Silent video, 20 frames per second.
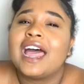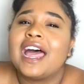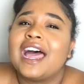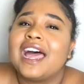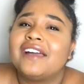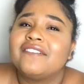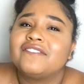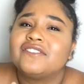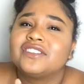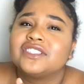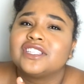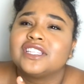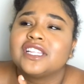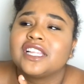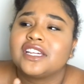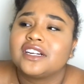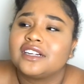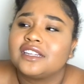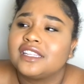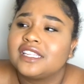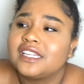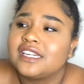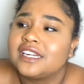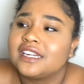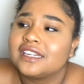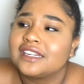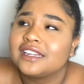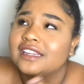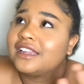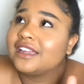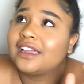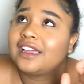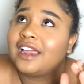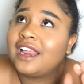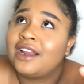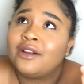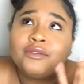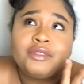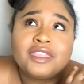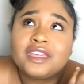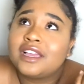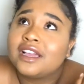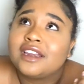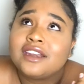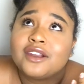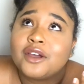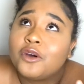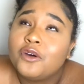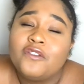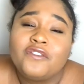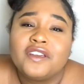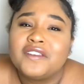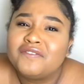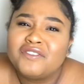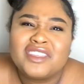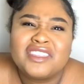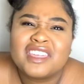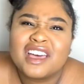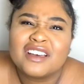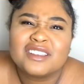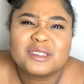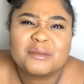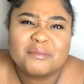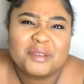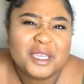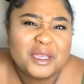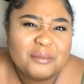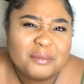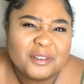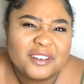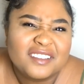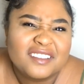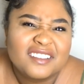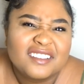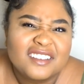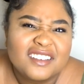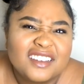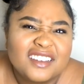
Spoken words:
I don't think I know 50,000 people.